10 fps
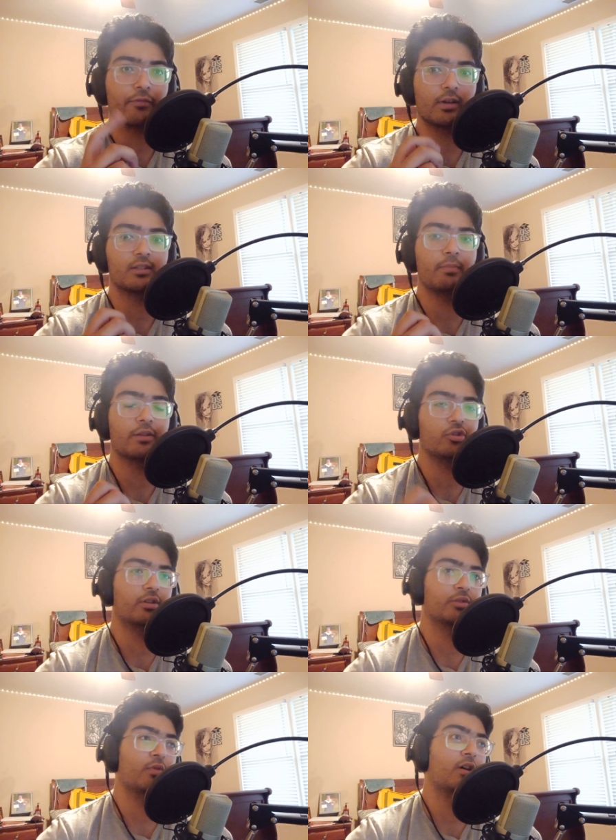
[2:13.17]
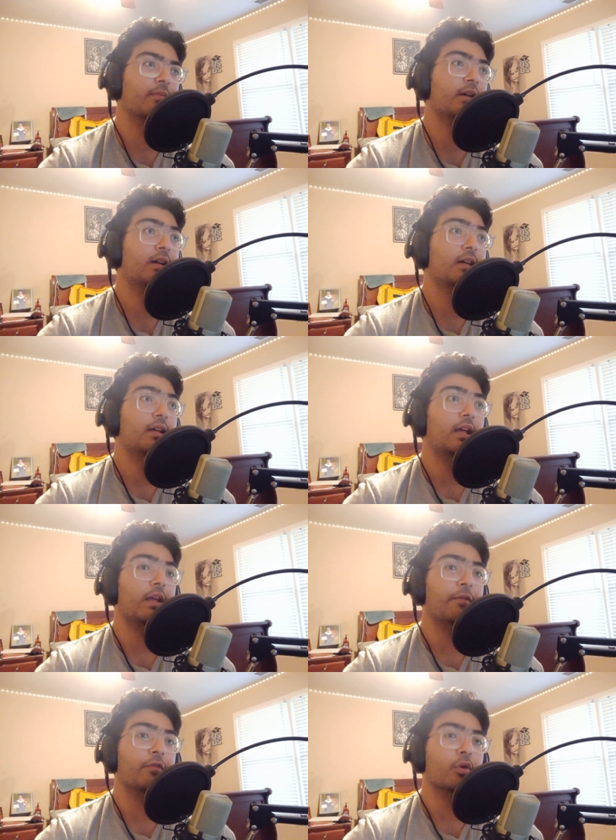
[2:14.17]
I forgot to mention as well.
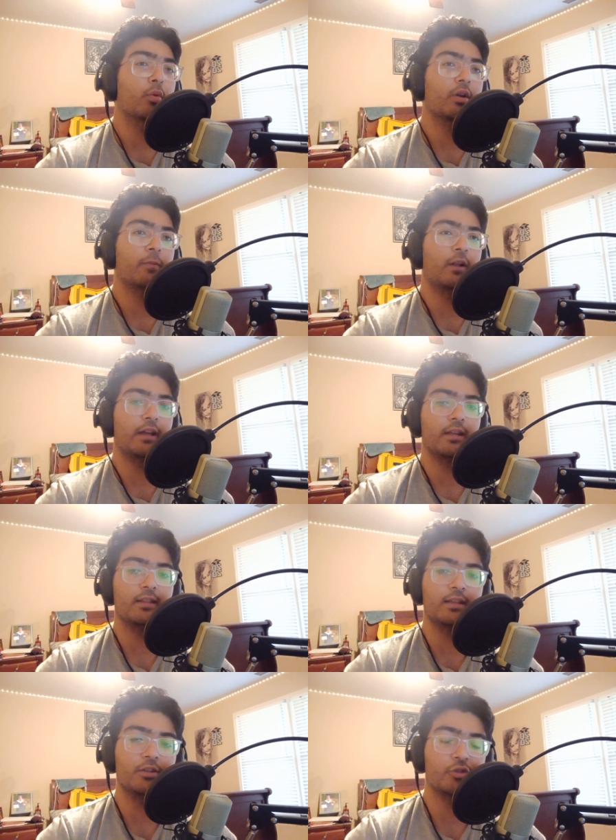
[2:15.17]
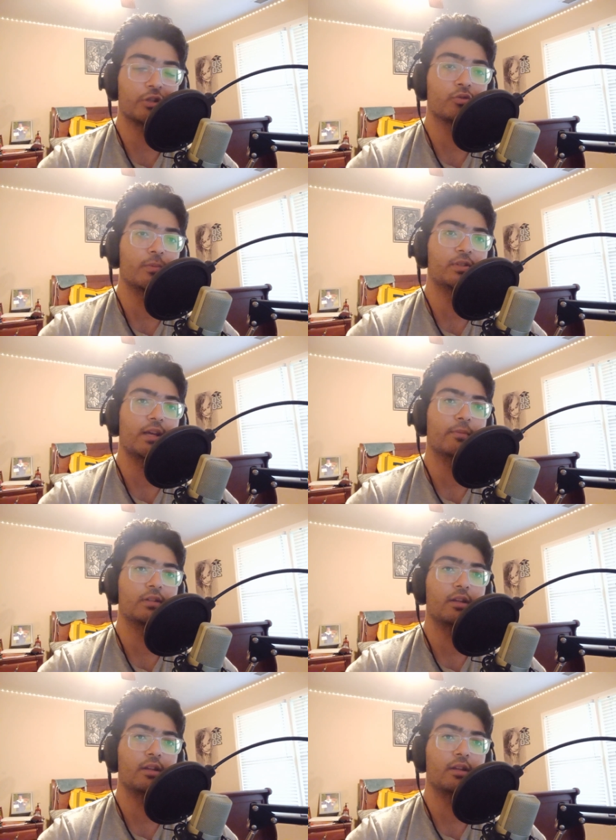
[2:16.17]
If you were to play the Jetstream Sam